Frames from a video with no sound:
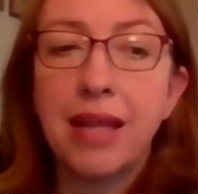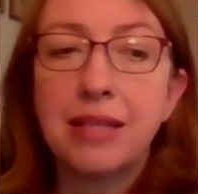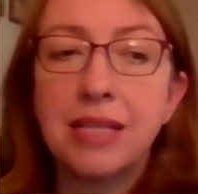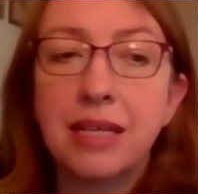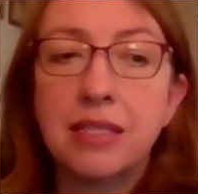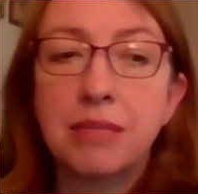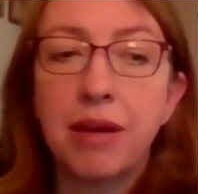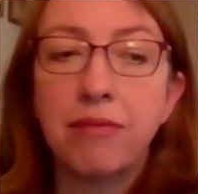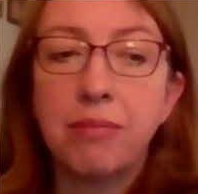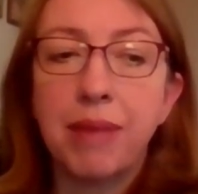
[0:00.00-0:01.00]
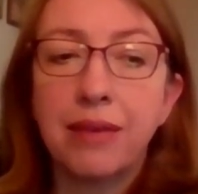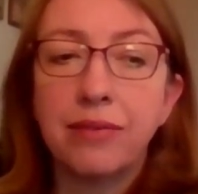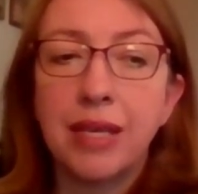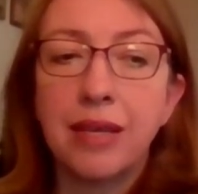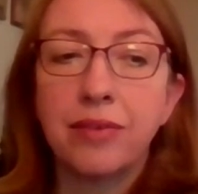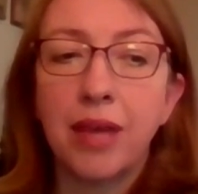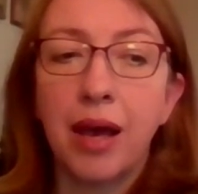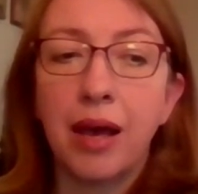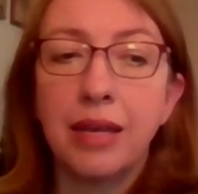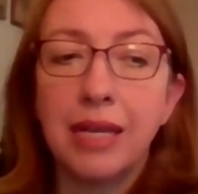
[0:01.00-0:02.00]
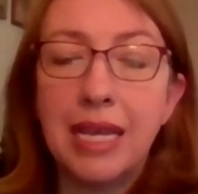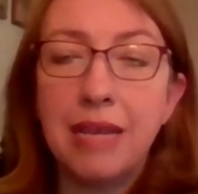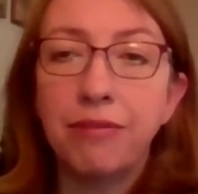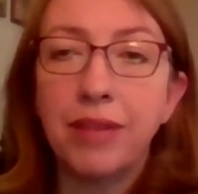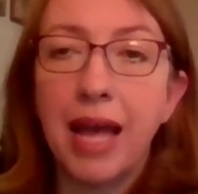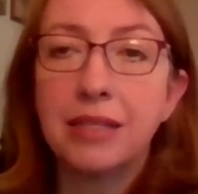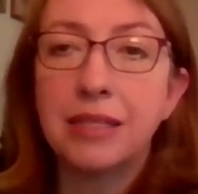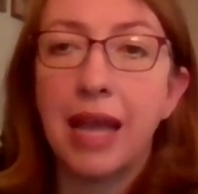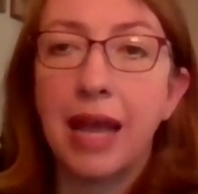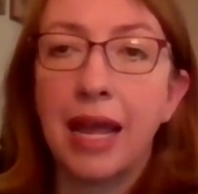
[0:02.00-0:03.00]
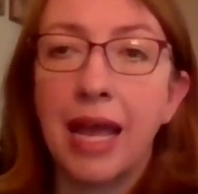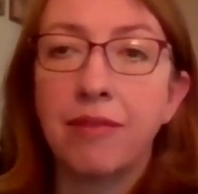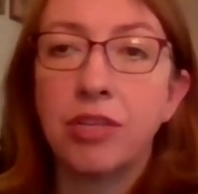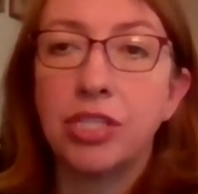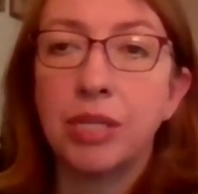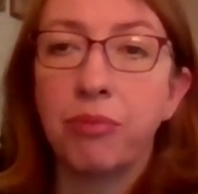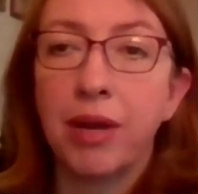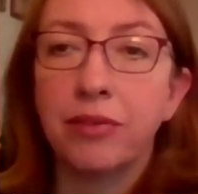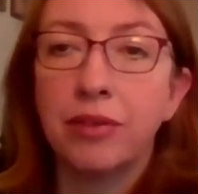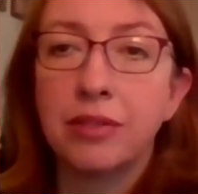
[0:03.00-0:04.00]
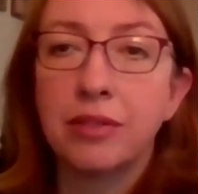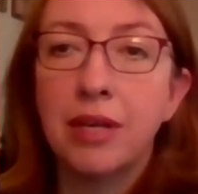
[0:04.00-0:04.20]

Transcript: That sixth above the bass is an E flat, and I have a G present.